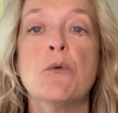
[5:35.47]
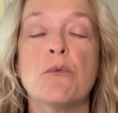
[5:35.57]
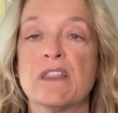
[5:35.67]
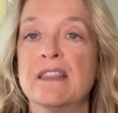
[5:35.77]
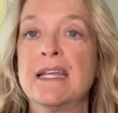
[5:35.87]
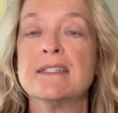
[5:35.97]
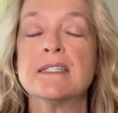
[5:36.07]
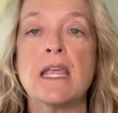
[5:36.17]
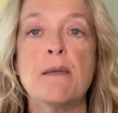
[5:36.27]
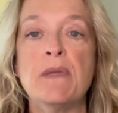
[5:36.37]
with
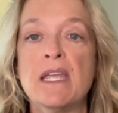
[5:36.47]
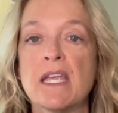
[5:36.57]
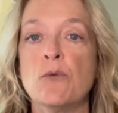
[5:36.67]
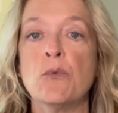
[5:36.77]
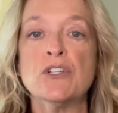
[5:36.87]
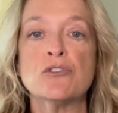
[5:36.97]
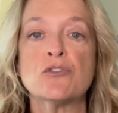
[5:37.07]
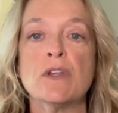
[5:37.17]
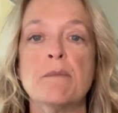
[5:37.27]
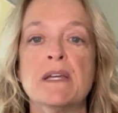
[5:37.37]
landscaping and window
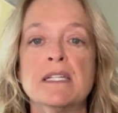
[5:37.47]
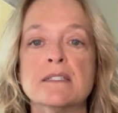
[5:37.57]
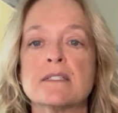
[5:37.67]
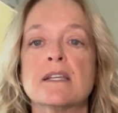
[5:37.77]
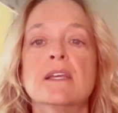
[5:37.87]
treatments